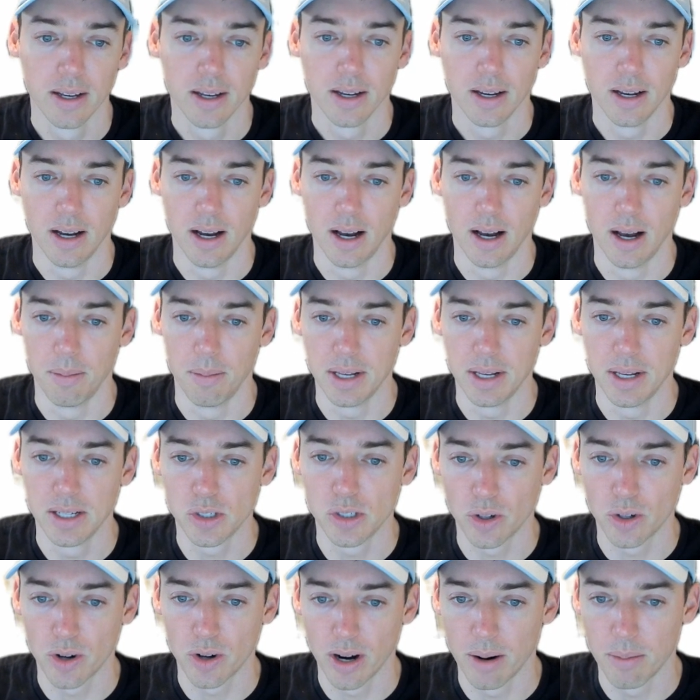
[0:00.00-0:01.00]

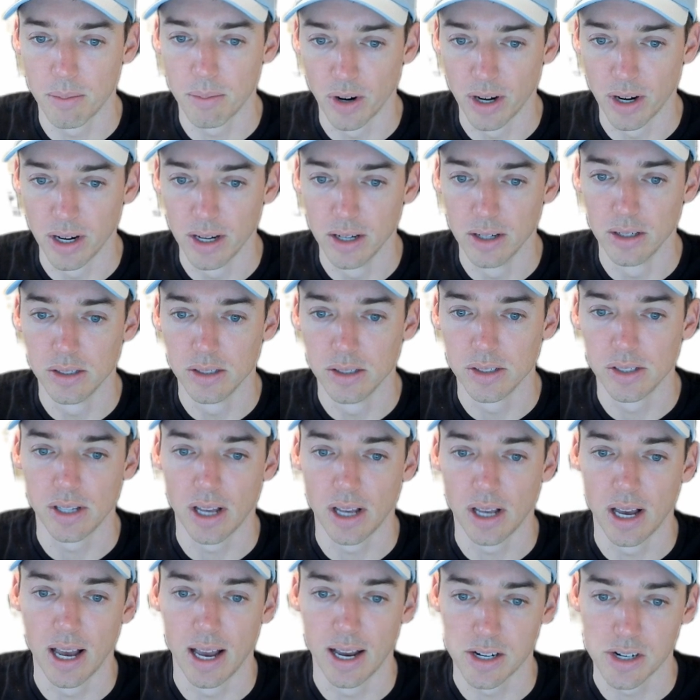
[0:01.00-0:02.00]
Instagram Reels,
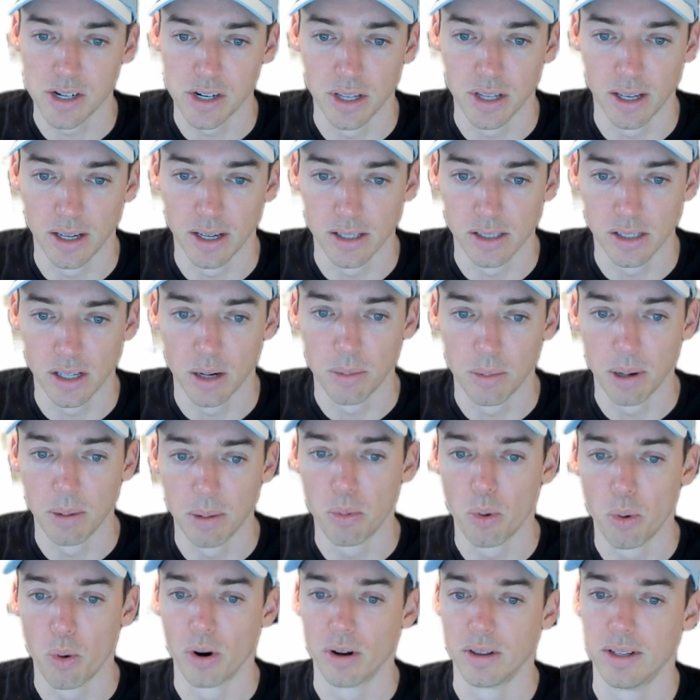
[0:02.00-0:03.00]
I actually think is going to be
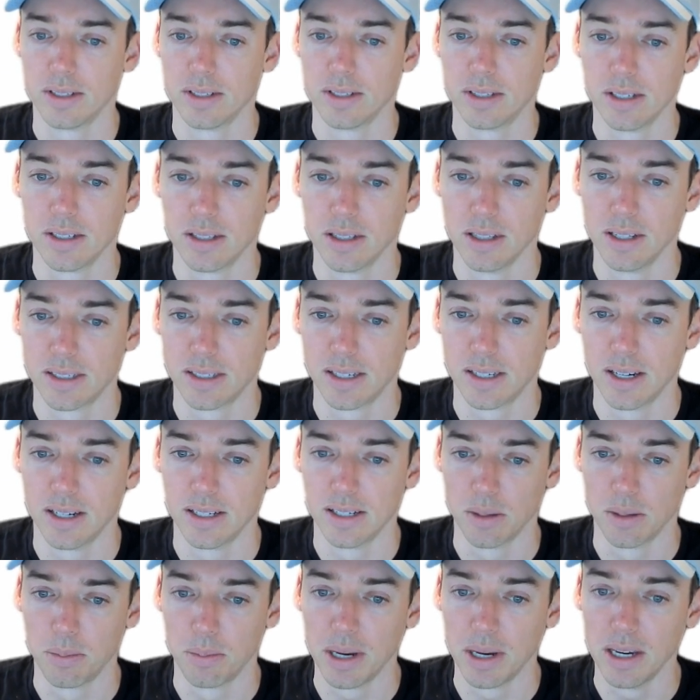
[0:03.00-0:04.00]
important. This is listed as
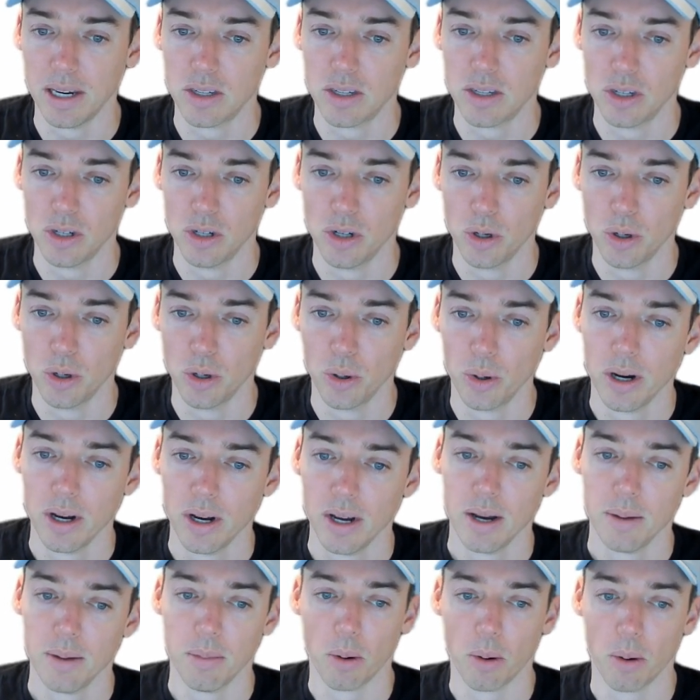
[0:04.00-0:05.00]
a P2,
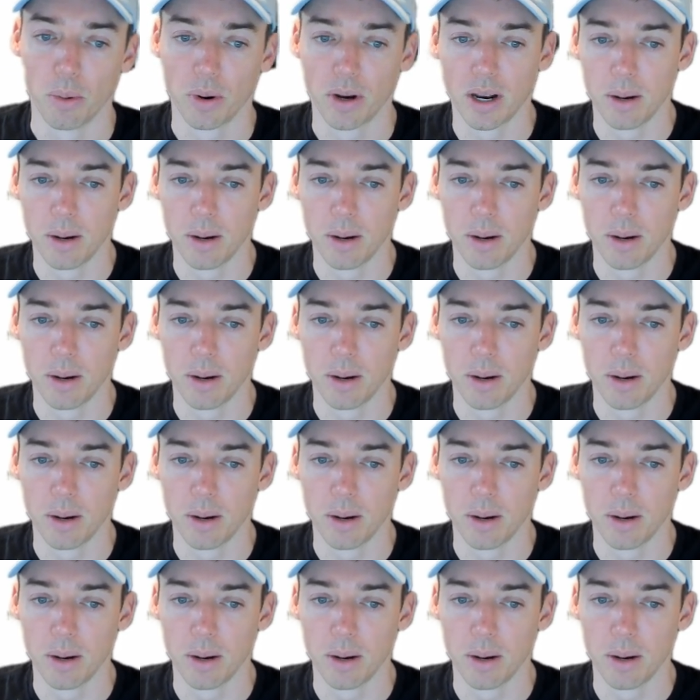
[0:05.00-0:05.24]
but we're going to